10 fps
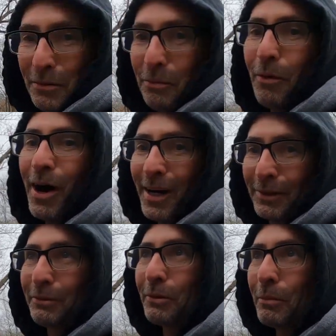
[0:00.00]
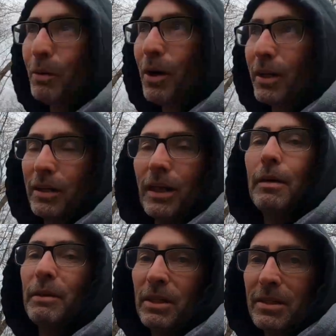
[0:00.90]
walk through the park, I
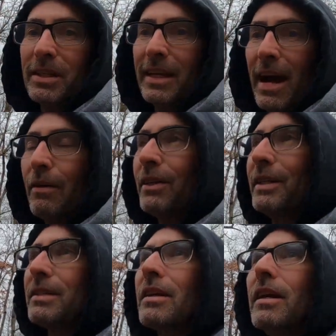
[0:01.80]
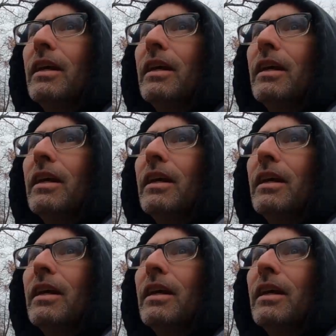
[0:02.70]
mean, you've seen how it is.